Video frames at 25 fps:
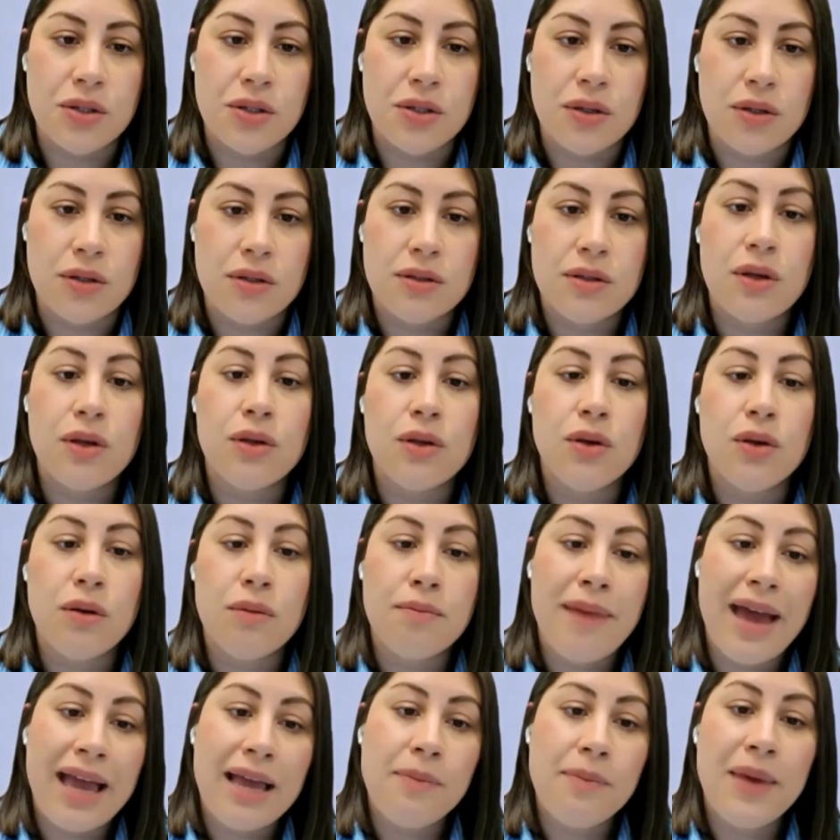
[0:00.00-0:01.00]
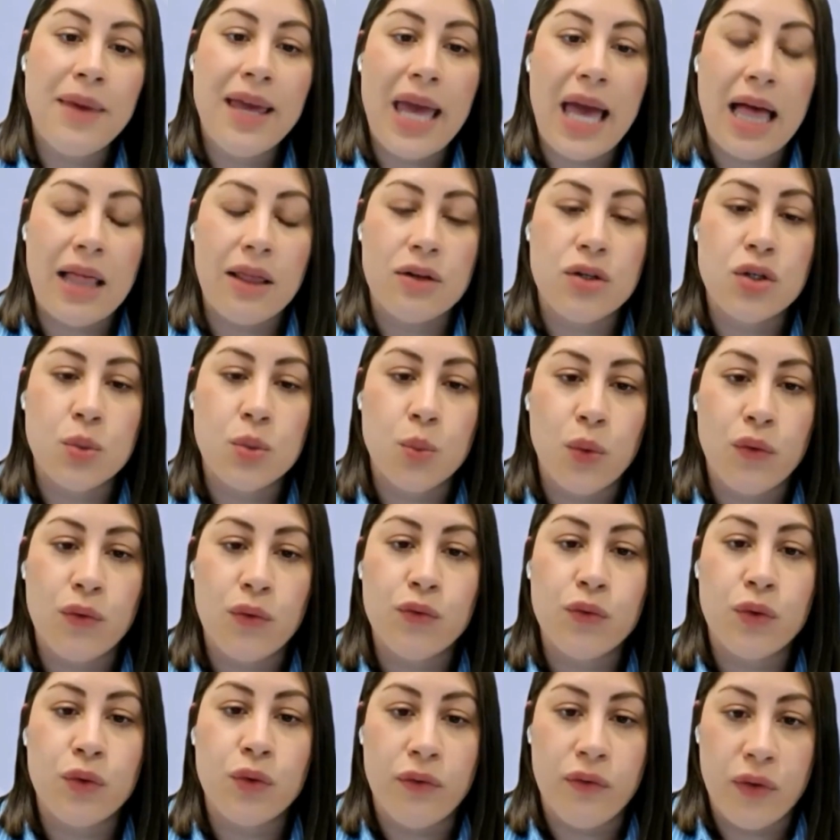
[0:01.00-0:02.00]
issues, you may be eligible
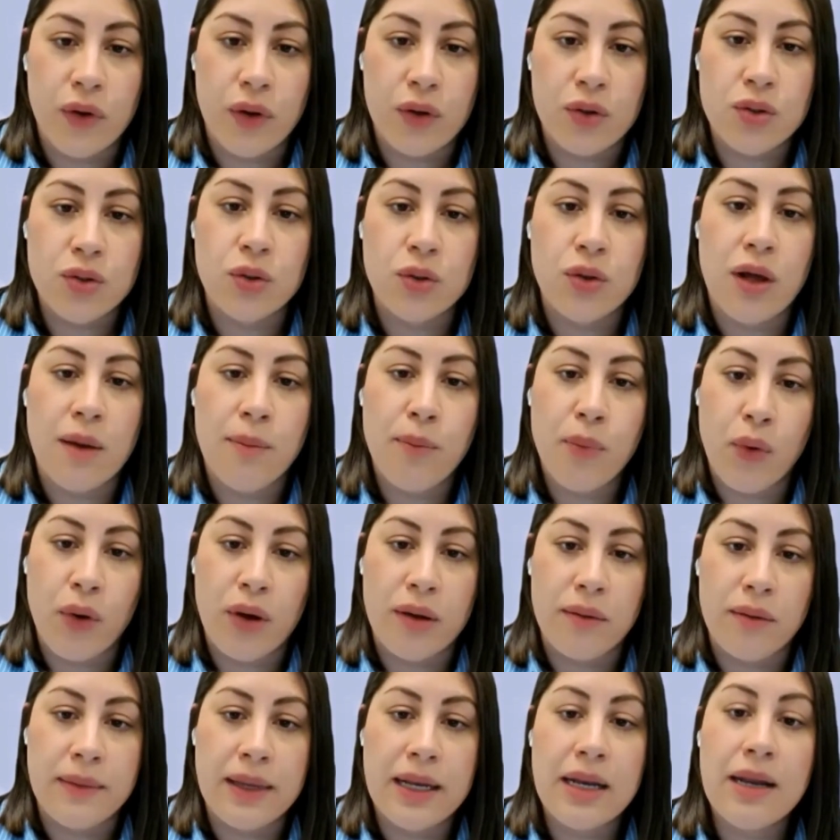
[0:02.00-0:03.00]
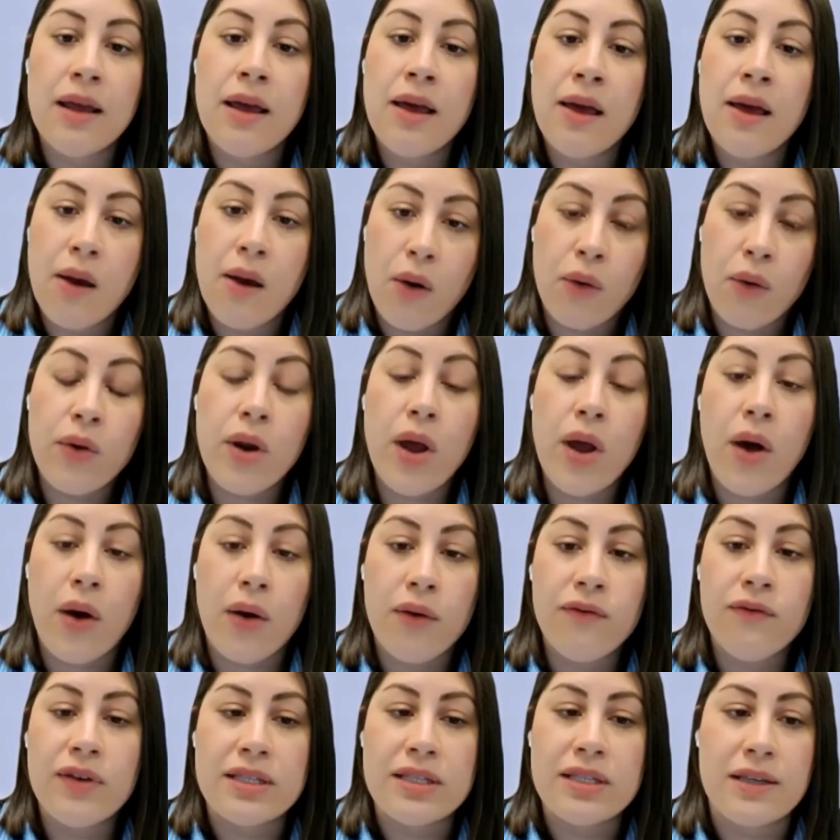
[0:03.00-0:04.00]
for a virtual appointment or a
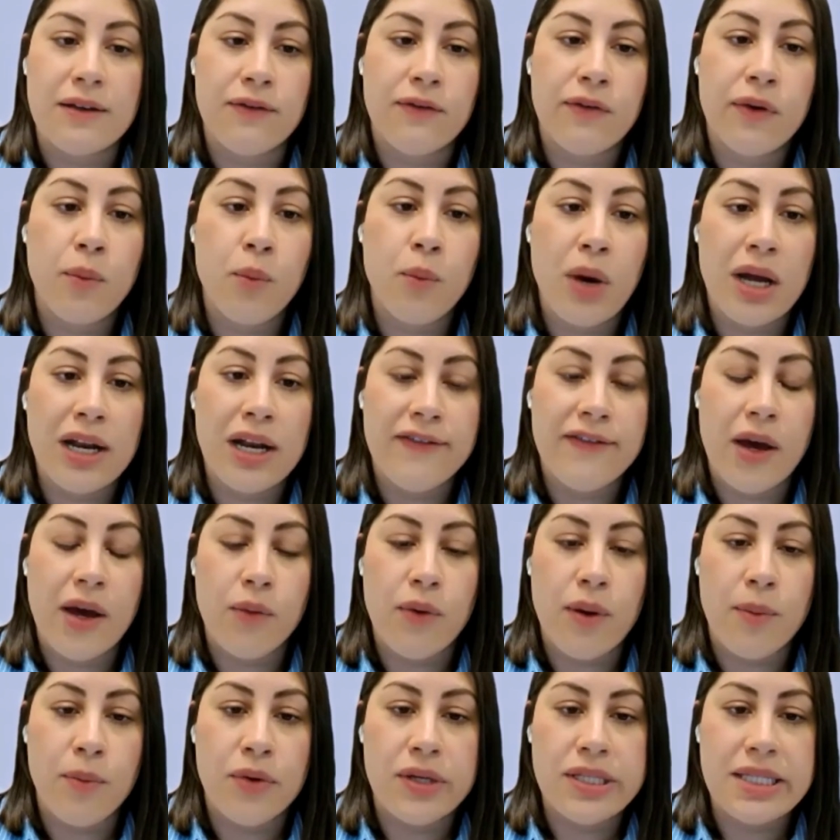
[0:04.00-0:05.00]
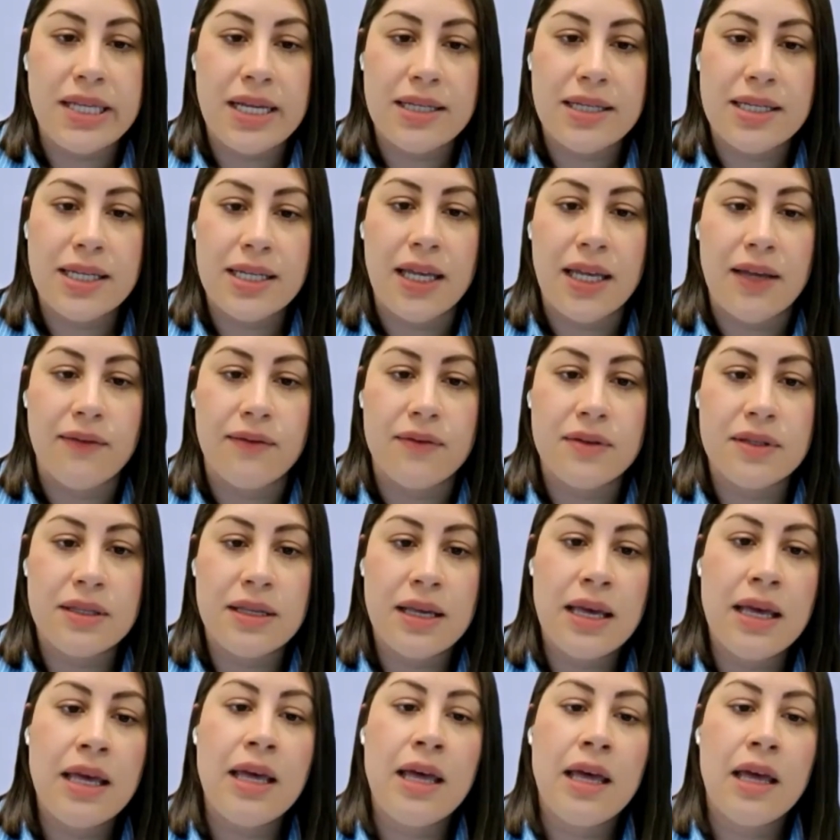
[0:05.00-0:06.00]
home visit from one of our
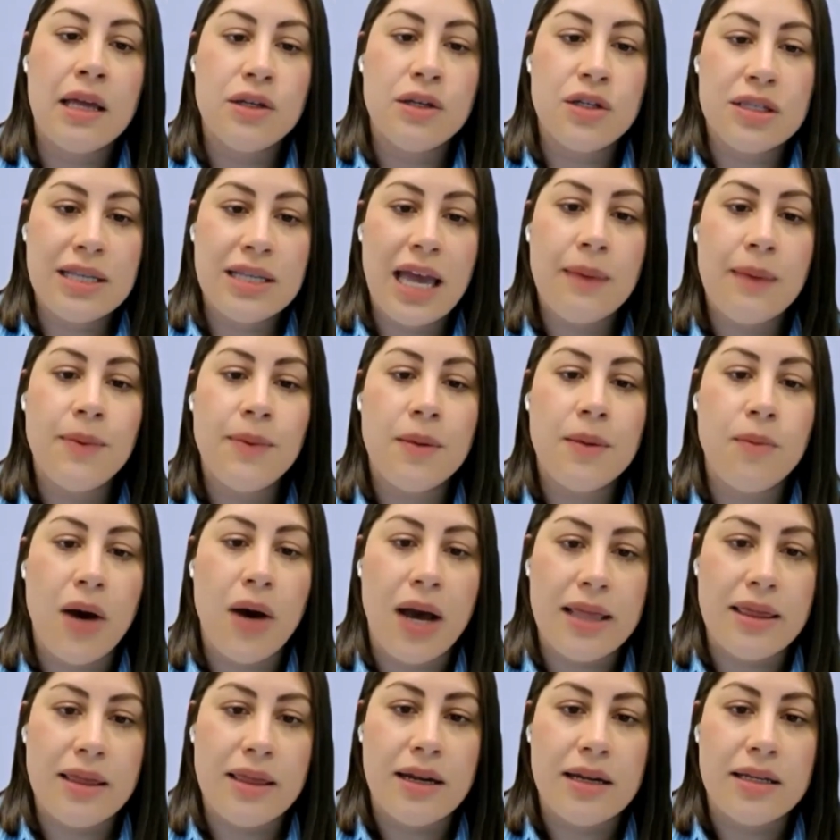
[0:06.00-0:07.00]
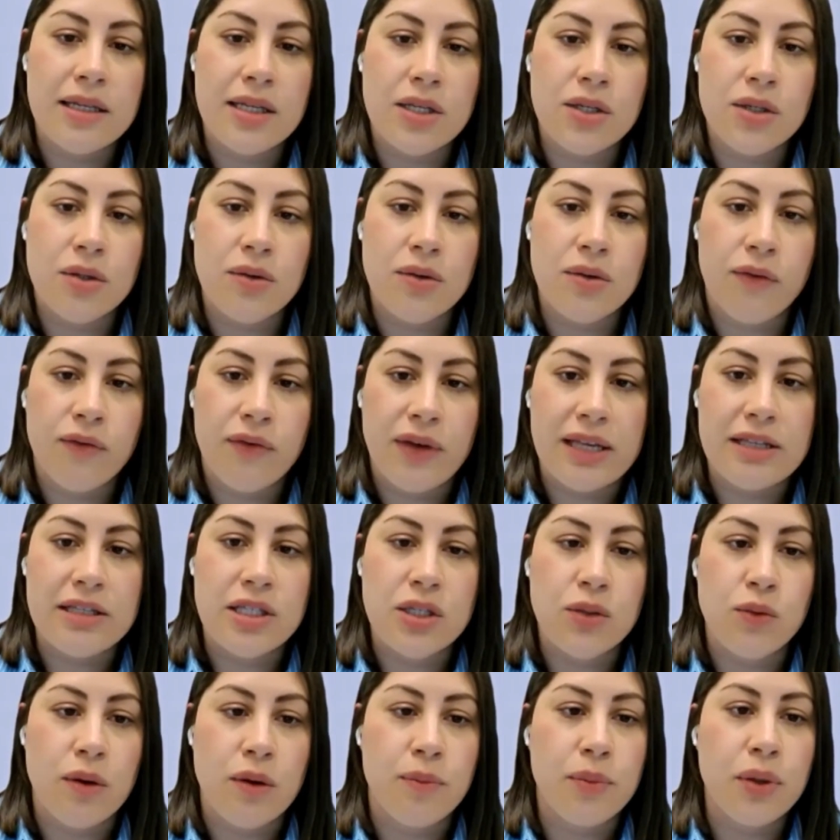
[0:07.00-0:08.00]
representatives. Just keep in mind that additional
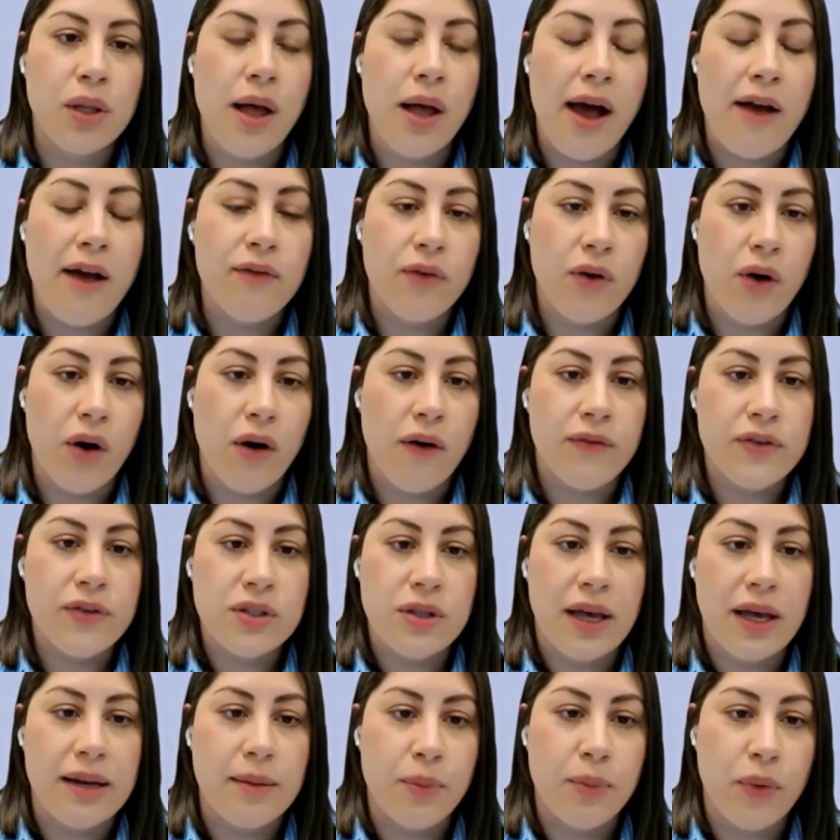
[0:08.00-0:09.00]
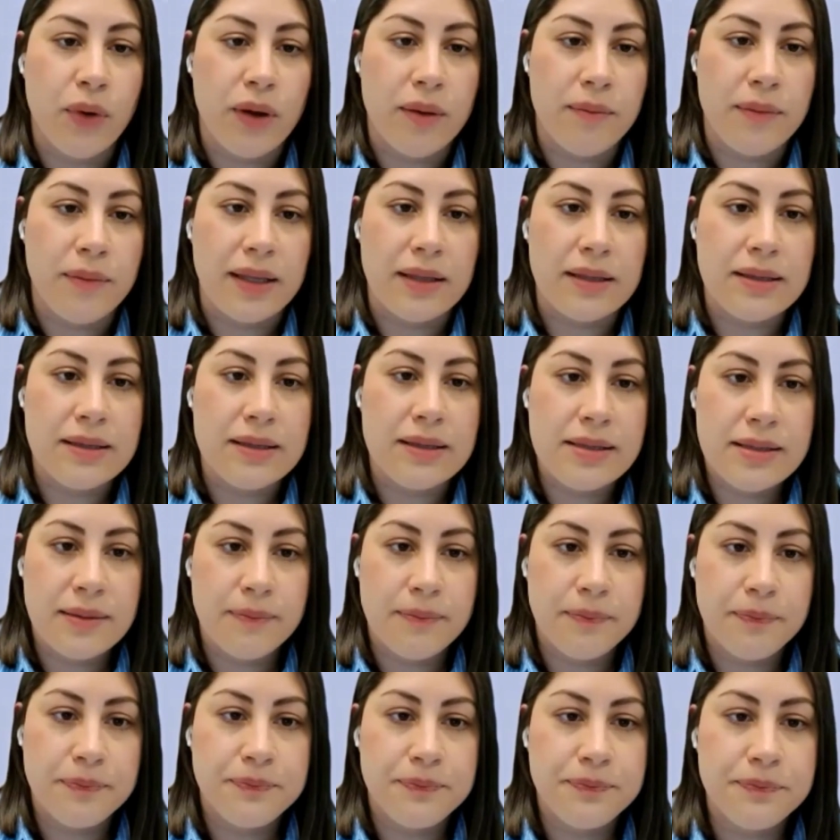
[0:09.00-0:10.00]
fees do apply for off-site
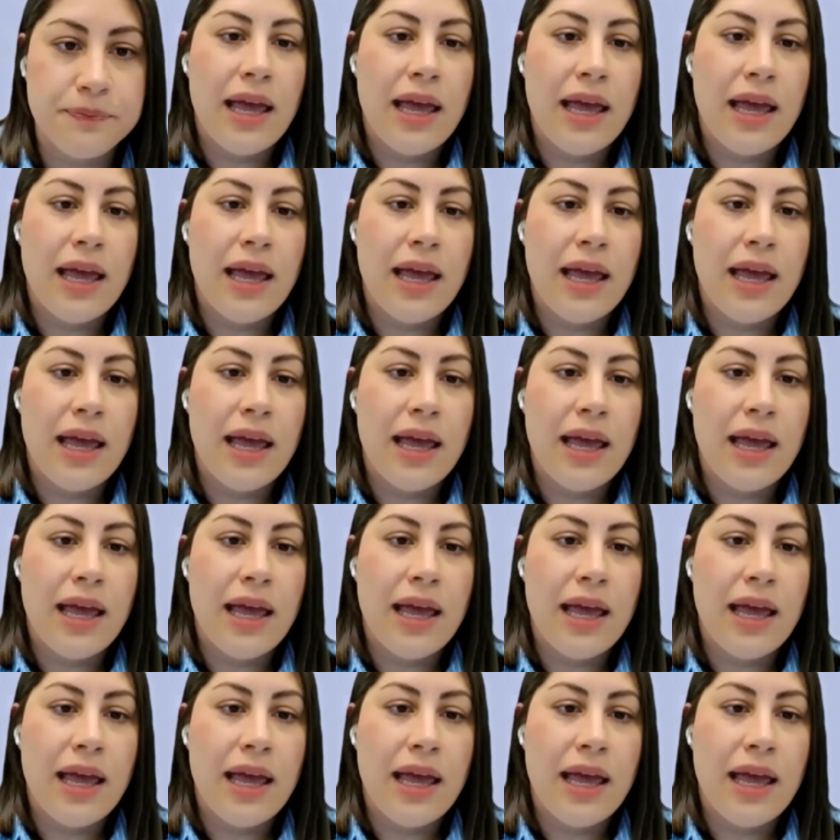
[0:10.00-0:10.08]
appointments.